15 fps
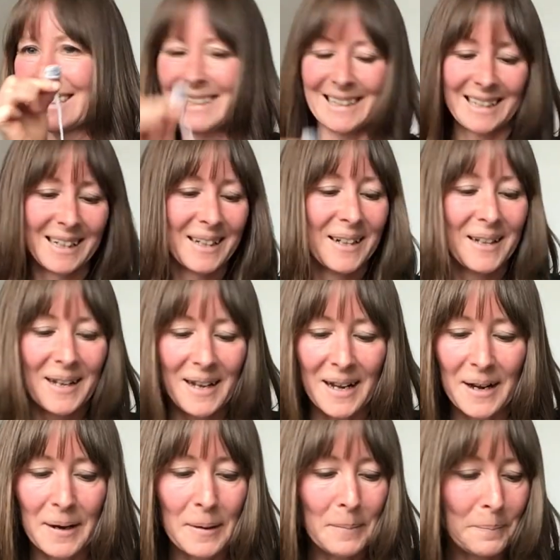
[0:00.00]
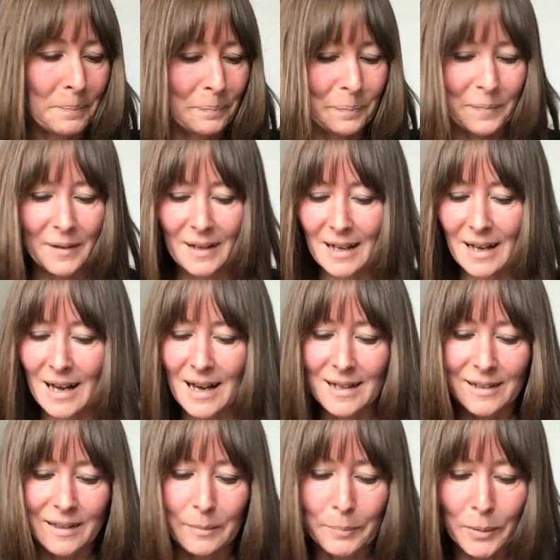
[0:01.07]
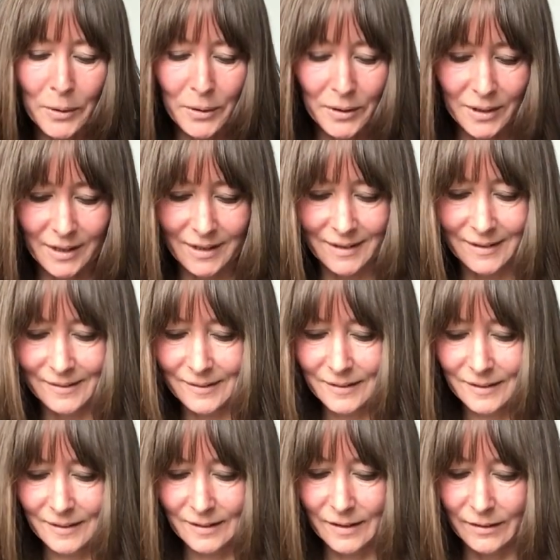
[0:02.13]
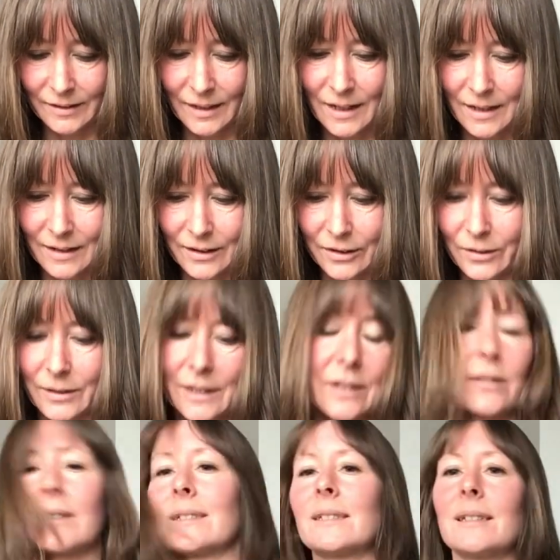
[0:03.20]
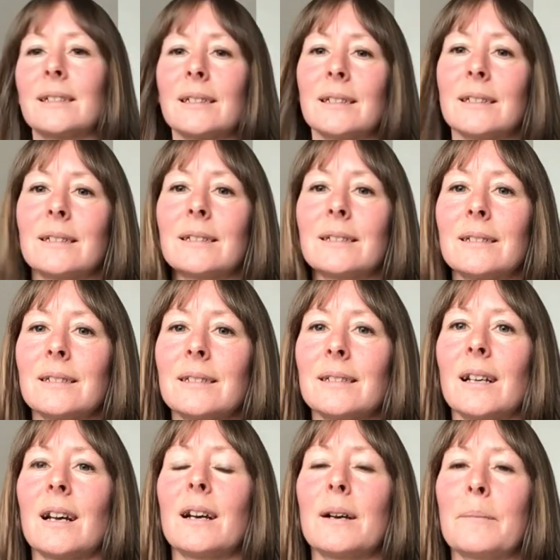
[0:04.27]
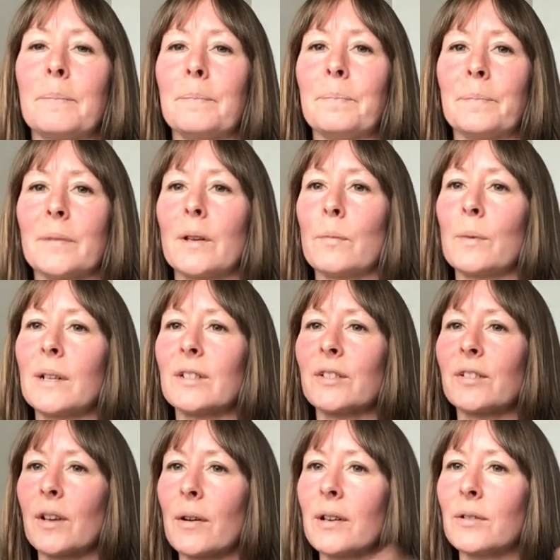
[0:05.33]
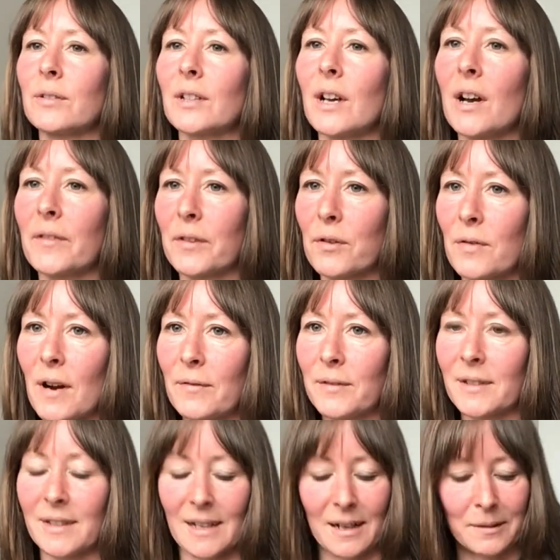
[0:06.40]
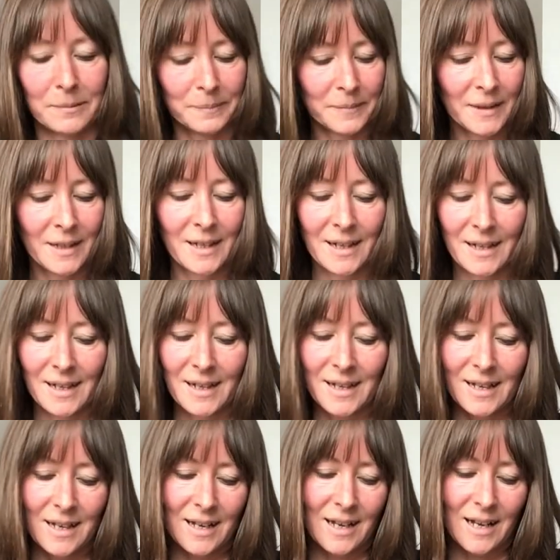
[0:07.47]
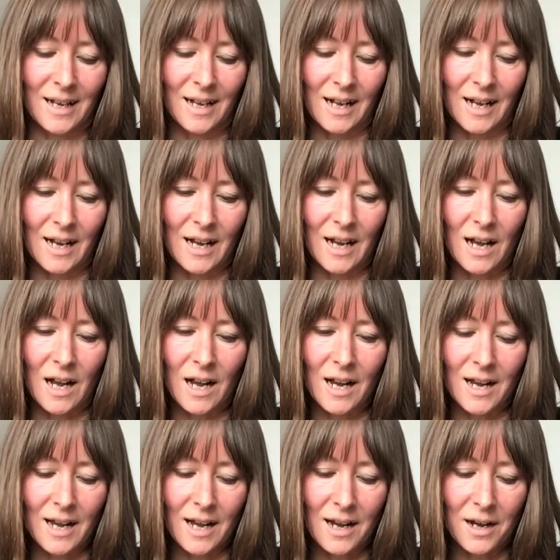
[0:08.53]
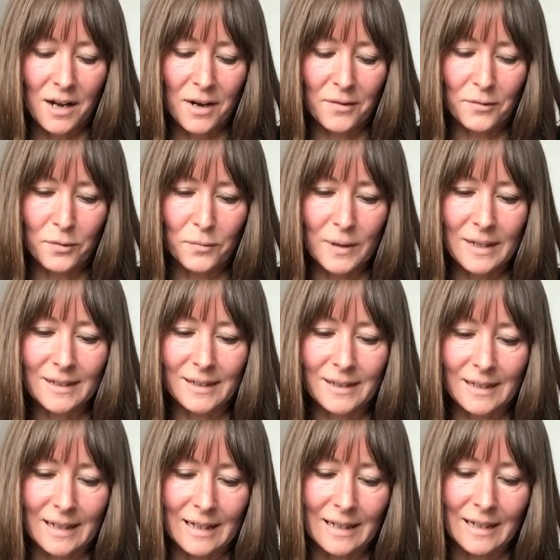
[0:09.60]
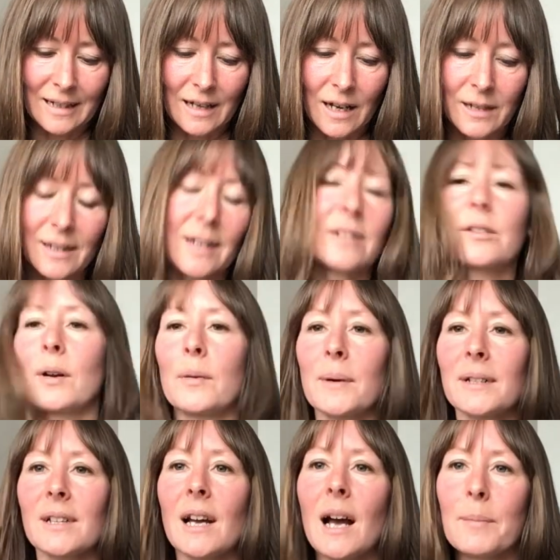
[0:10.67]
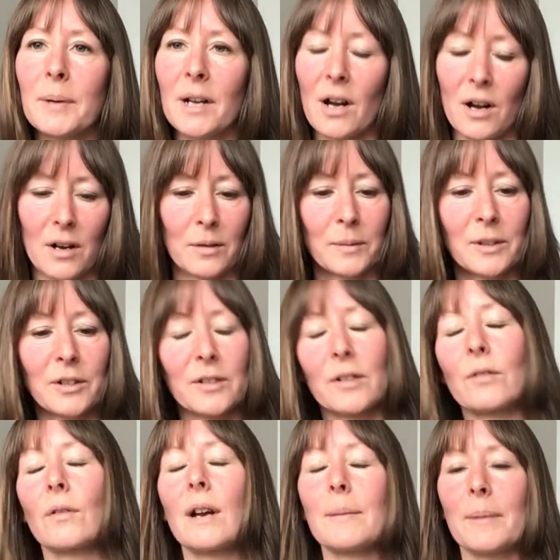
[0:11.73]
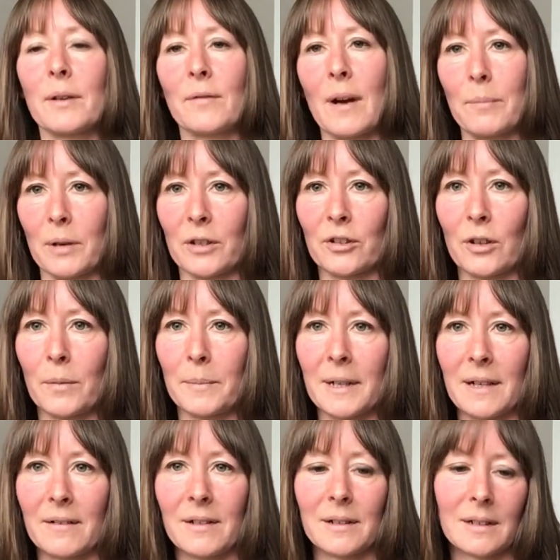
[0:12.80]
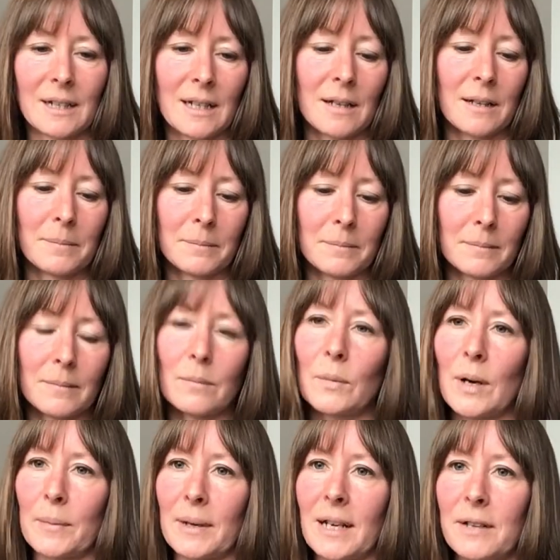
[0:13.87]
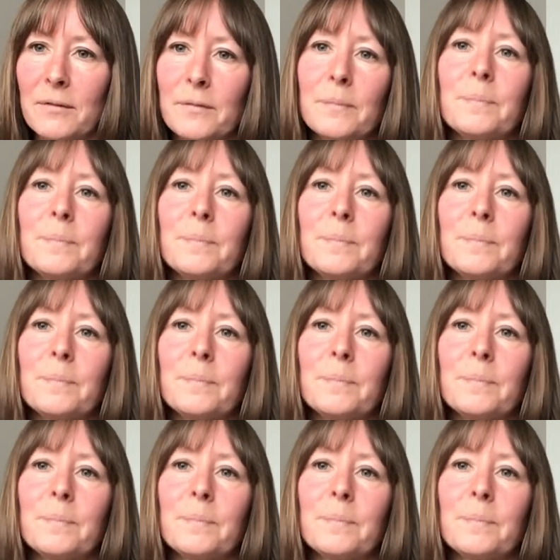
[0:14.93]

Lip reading: And the book, in case you're interested, is we're just going on to other crafts now. I have recently, so I went to Abercarn, which is a great big fabric shop near where we live,